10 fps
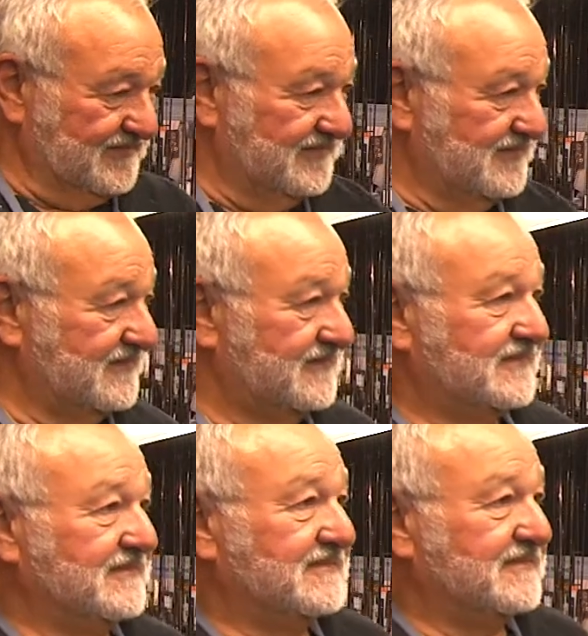
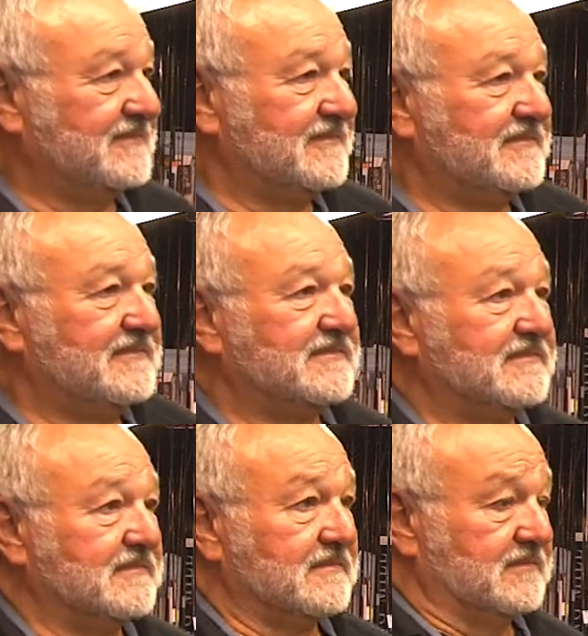
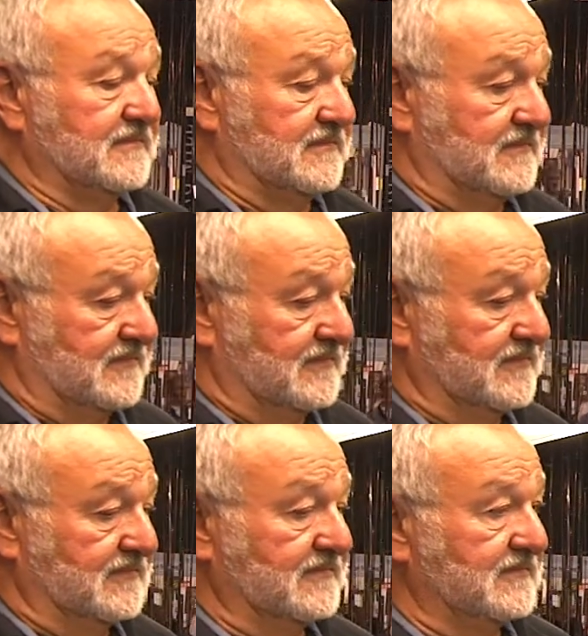
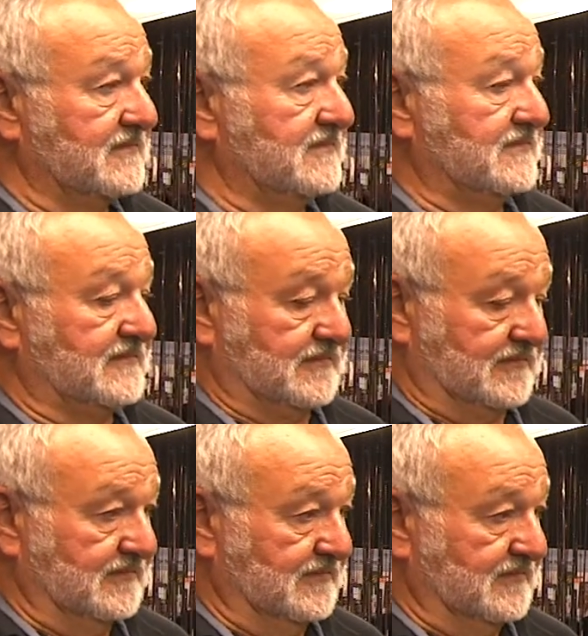
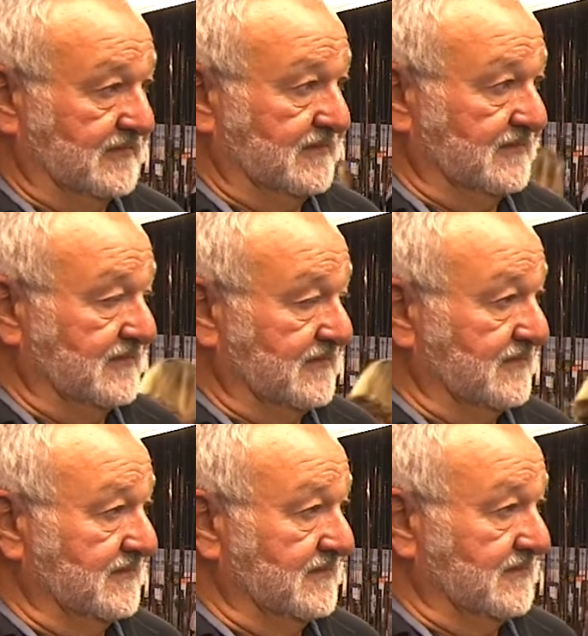
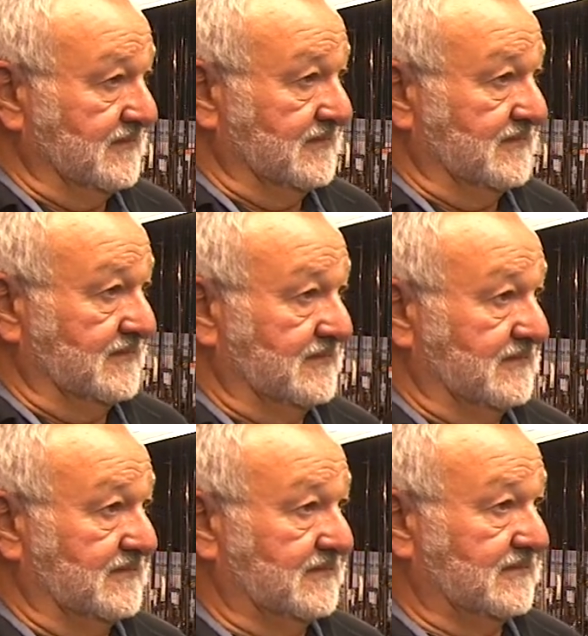
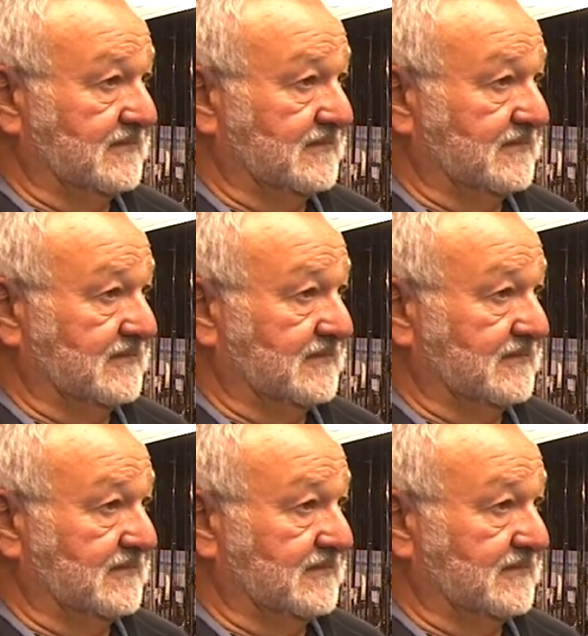No words are spoken by the person on screen.